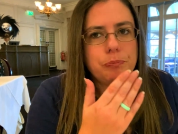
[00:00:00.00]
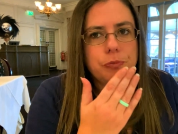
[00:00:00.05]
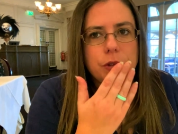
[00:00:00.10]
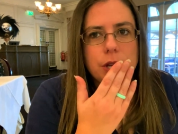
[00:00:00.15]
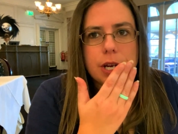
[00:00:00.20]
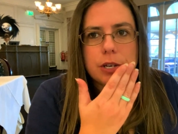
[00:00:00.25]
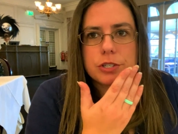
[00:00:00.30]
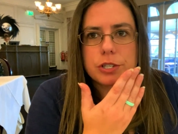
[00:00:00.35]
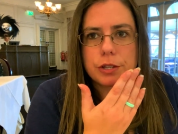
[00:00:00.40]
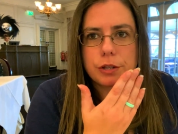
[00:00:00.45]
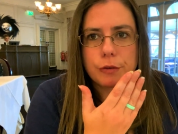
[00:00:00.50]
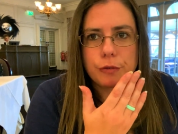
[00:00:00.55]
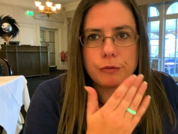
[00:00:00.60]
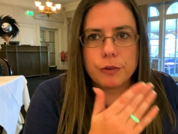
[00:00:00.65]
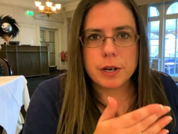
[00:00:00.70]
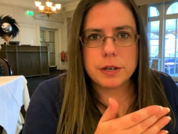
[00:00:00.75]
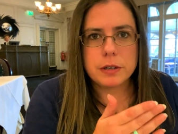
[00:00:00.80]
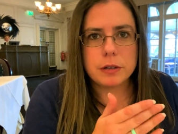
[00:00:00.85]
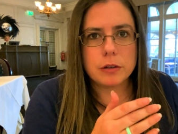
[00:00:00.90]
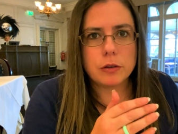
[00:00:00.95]
yeah, so the
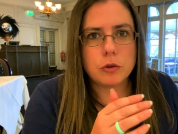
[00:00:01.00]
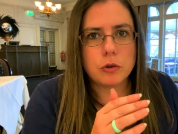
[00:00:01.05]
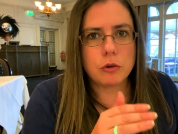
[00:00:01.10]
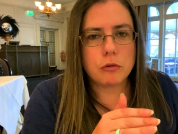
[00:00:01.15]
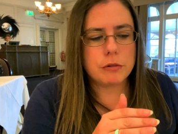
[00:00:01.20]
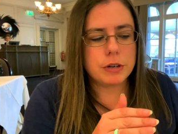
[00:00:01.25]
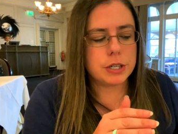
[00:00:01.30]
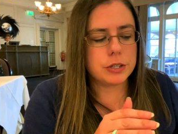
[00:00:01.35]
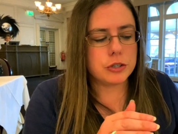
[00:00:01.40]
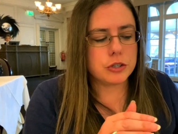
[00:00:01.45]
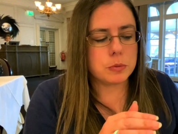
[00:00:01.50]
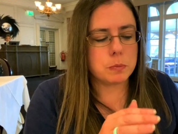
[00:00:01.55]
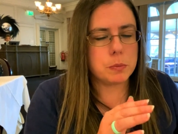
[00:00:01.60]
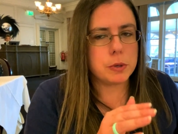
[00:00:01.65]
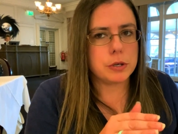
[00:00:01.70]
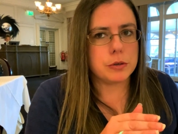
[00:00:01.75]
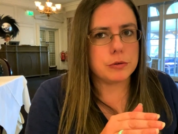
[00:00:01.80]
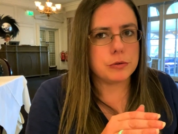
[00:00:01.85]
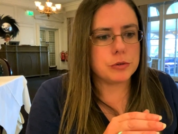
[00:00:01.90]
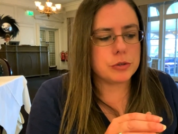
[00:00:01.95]
fennel and orange
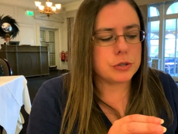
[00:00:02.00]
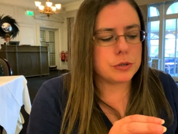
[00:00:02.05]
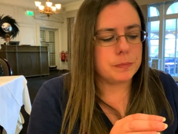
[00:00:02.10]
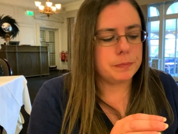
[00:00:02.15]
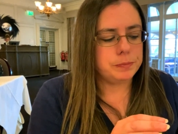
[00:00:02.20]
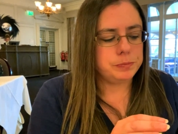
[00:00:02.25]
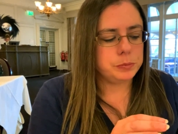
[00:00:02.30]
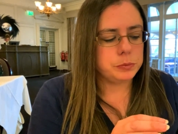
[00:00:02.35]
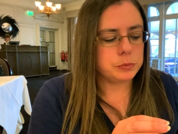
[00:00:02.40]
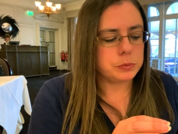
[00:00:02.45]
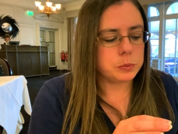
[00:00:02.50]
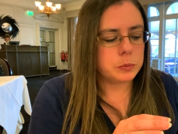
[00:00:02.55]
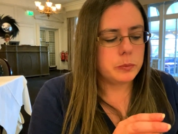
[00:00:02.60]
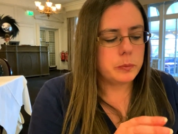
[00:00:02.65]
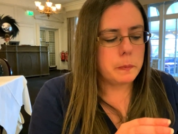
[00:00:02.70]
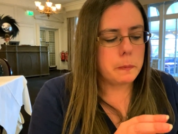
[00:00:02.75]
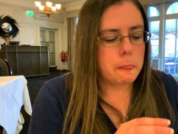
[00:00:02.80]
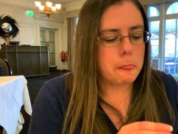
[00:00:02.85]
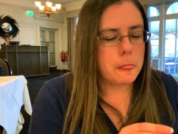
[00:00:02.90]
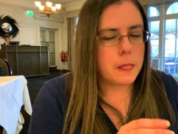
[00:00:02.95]
mousse
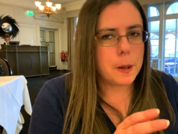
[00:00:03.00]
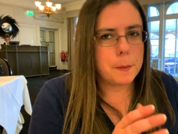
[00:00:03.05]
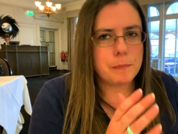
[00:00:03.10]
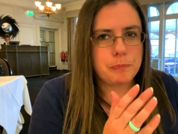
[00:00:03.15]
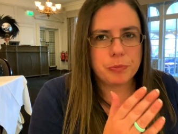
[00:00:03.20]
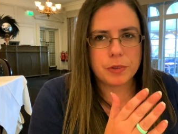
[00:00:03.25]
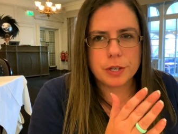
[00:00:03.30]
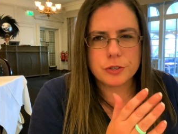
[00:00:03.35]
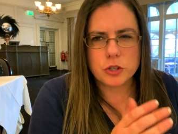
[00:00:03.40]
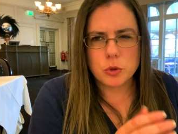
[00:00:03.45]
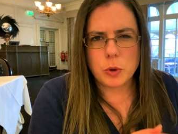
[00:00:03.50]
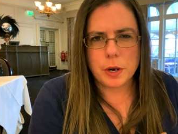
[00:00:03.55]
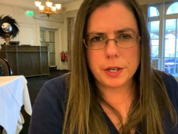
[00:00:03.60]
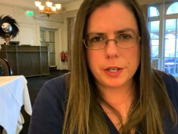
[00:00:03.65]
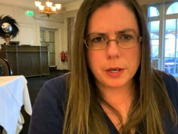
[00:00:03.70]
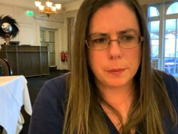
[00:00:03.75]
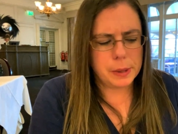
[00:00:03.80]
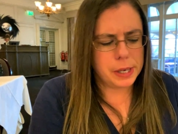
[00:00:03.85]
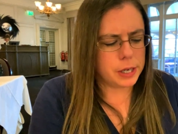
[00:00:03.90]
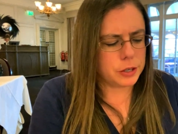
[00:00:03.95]
is quite
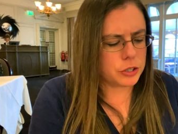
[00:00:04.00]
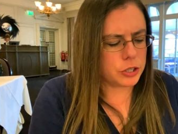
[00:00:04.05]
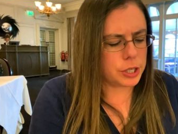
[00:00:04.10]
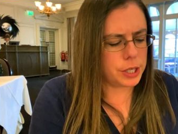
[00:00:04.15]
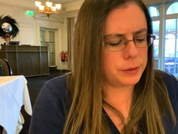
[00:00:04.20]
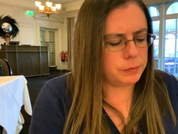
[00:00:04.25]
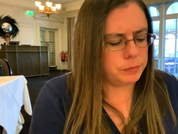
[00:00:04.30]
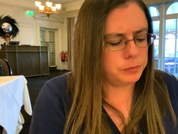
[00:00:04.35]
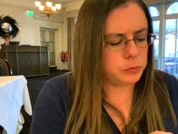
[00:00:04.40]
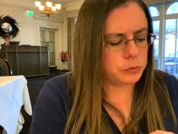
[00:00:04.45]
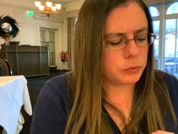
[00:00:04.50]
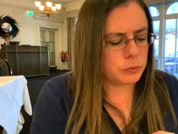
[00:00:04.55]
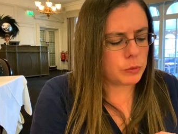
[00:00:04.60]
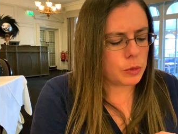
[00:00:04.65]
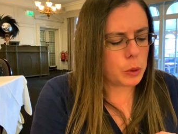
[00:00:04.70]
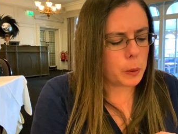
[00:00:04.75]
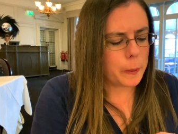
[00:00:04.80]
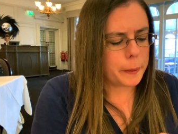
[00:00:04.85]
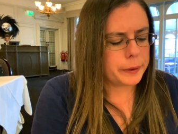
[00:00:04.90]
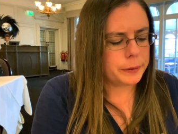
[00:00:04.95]
yummy actually.
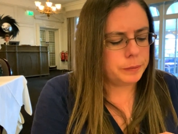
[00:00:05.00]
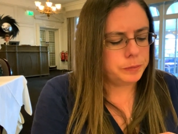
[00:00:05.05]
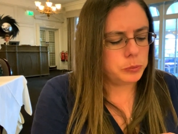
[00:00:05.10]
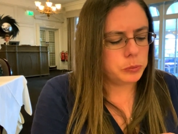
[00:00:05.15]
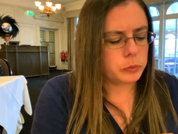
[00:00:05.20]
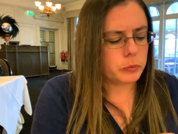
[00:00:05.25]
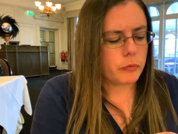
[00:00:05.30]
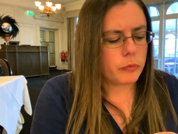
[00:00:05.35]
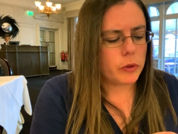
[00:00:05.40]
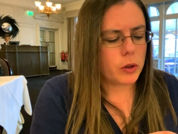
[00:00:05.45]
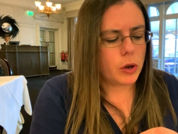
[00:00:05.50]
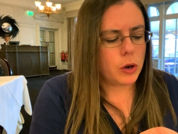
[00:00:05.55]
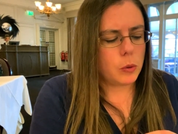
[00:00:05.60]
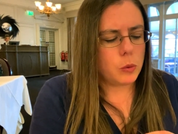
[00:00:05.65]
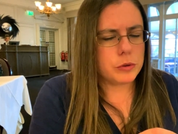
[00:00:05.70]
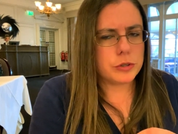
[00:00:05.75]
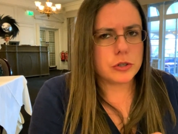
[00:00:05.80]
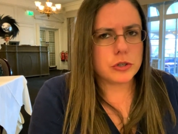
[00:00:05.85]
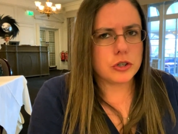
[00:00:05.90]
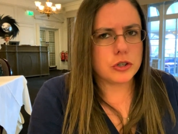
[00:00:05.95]

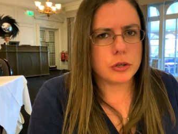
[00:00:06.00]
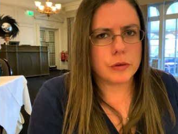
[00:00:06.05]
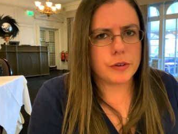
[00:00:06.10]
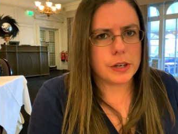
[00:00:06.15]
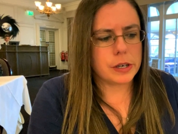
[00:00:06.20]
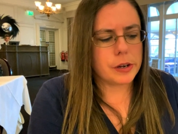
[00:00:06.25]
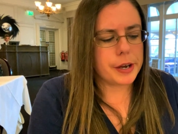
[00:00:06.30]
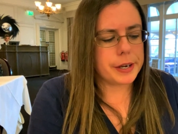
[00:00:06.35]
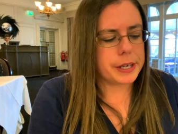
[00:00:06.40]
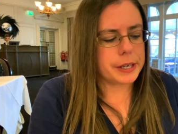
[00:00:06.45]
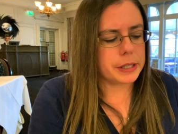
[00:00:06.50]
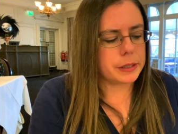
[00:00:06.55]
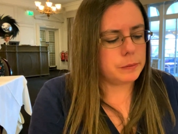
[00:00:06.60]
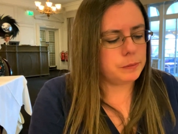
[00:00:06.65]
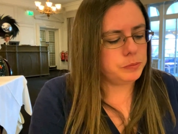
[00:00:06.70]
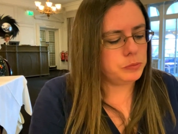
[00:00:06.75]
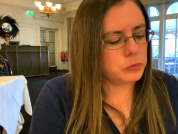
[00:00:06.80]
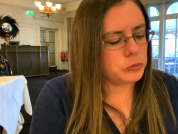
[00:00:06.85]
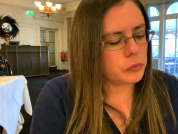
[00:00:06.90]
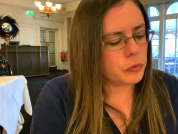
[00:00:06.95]
Wasn't sure if I'd like it.
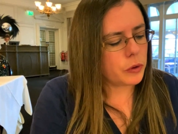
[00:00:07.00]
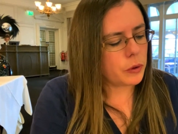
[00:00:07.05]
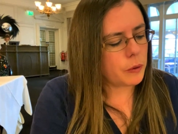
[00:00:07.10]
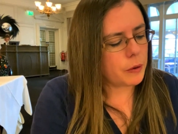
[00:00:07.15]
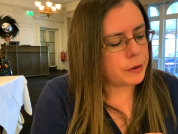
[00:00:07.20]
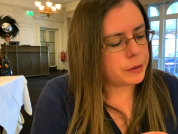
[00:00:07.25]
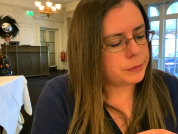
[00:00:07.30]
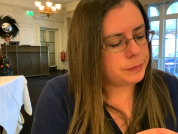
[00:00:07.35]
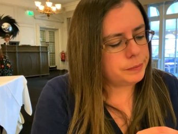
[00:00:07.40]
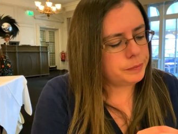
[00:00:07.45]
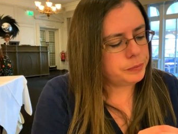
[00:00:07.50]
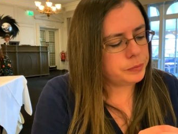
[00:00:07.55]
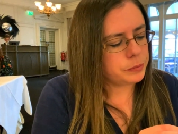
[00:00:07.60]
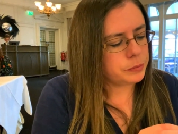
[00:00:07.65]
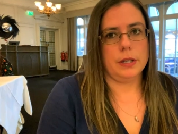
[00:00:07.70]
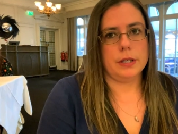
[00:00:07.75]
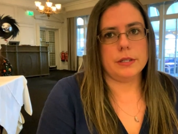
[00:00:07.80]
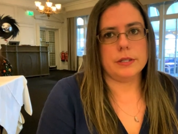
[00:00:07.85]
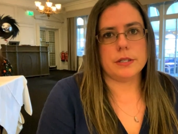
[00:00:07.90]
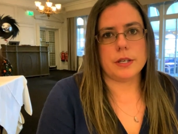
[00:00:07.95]

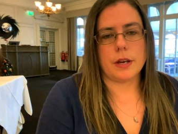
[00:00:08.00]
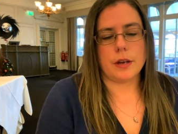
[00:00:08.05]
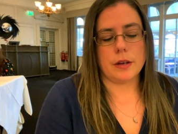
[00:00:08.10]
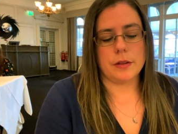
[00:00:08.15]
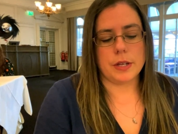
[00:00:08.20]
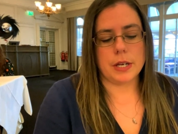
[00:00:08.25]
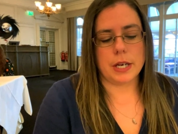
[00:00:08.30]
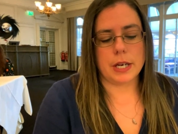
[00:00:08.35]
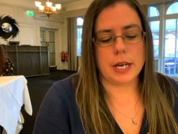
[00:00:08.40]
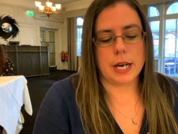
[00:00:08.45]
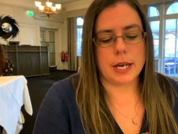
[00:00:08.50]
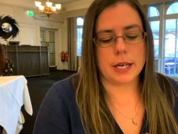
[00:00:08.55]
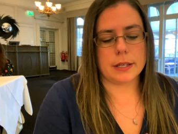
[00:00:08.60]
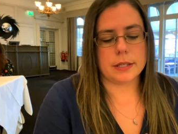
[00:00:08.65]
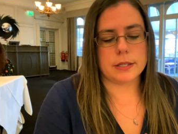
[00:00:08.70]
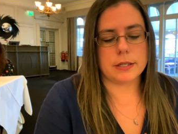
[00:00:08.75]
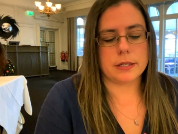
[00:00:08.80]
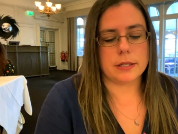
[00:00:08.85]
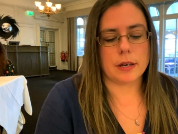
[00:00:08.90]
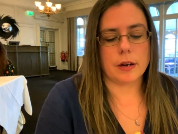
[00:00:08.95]
So the
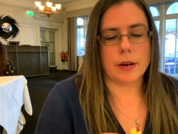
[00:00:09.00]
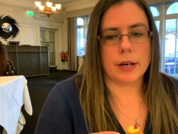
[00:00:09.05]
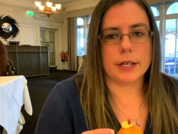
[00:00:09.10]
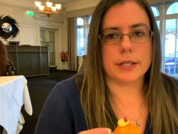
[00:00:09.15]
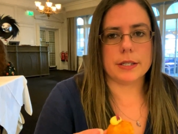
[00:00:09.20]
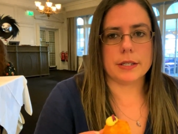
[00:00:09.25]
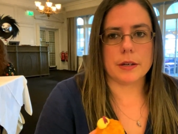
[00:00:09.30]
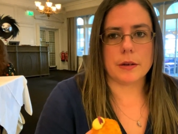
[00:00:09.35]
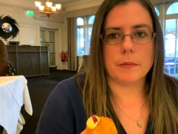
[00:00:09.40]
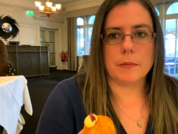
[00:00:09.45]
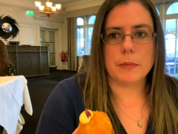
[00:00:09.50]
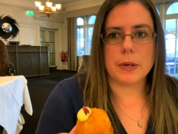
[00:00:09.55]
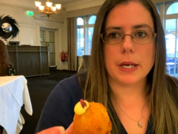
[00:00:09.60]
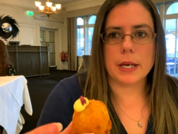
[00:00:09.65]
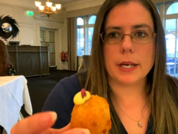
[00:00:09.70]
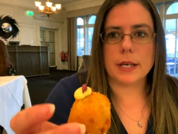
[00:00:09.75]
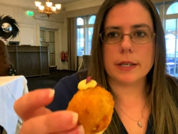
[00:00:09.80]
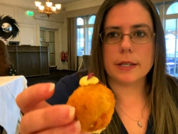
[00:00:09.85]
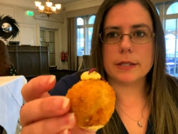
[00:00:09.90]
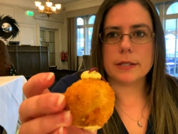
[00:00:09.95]
next
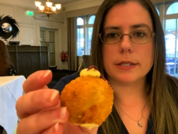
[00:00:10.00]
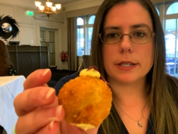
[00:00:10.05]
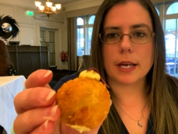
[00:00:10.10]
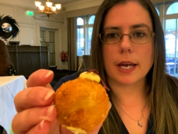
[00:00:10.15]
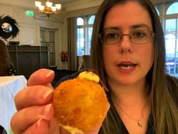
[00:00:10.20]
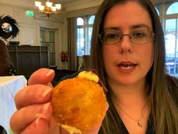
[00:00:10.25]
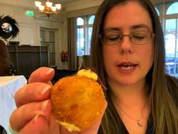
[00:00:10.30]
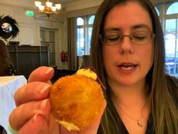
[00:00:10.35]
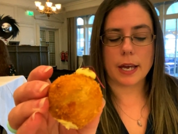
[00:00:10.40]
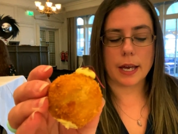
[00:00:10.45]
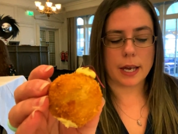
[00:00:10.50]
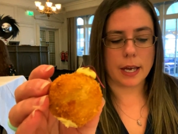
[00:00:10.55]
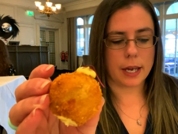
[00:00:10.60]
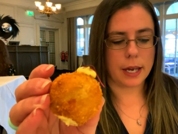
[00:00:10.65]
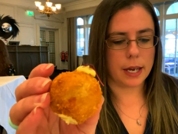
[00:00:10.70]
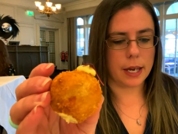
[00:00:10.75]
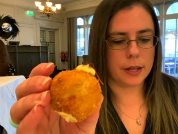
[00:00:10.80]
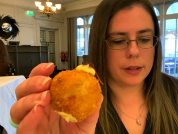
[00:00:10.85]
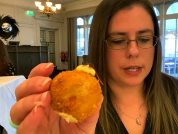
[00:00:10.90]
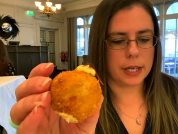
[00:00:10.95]
item is a,
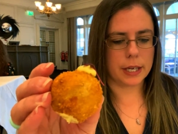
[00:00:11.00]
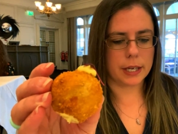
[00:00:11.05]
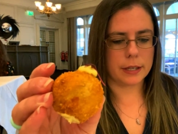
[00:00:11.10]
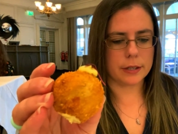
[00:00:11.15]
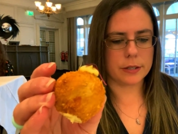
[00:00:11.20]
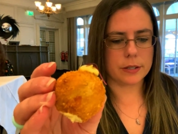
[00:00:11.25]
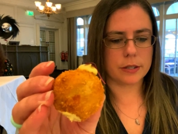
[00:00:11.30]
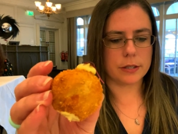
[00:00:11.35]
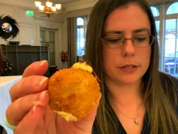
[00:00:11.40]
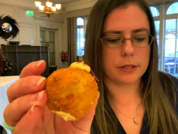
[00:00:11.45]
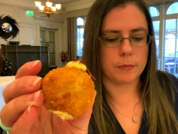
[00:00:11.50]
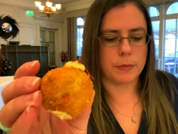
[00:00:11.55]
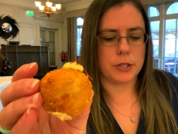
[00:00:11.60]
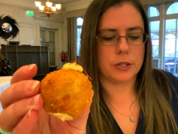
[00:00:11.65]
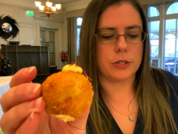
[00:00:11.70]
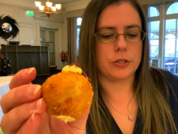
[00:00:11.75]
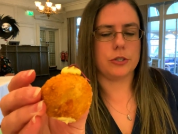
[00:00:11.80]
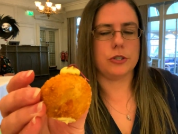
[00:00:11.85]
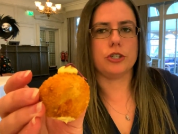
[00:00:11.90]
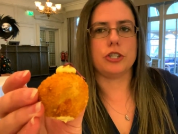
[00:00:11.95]
I think it's, let me
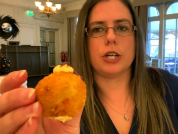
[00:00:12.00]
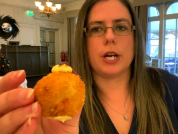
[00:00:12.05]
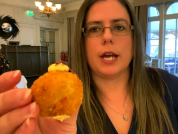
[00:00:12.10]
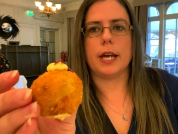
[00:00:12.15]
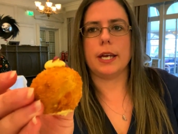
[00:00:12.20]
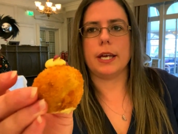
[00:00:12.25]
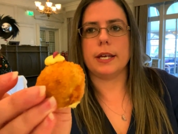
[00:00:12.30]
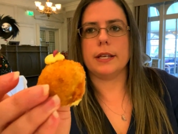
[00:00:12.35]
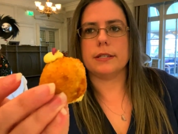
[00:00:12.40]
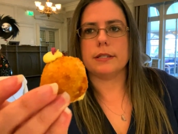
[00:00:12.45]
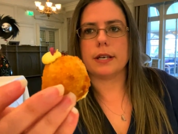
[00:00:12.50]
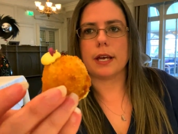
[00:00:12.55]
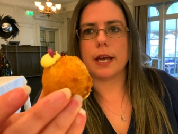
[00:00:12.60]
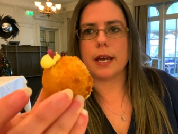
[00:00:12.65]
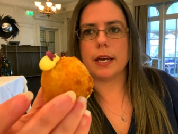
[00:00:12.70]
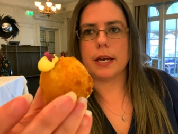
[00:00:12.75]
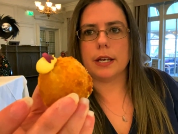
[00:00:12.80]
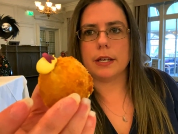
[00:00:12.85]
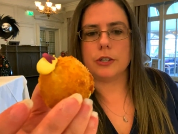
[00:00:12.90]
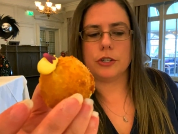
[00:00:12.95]
just check, it's
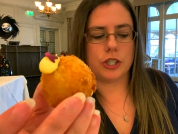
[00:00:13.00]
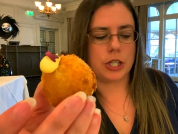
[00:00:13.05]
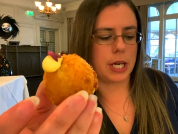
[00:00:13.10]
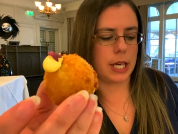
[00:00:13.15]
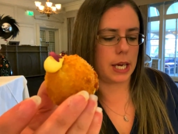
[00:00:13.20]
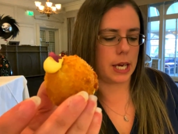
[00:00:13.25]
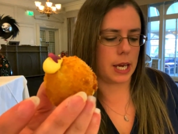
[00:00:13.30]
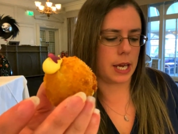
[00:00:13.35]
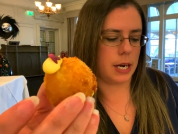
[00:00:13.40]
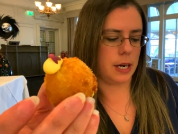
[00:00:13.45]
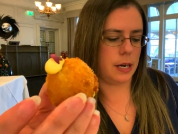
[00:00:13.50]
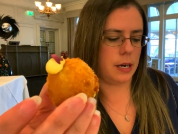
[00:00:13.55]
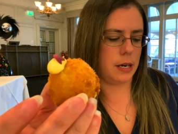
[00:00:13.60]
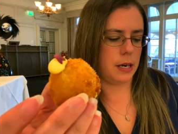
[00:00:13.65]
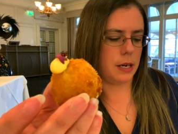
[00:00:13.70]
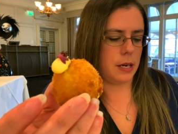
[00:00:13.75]
a chicken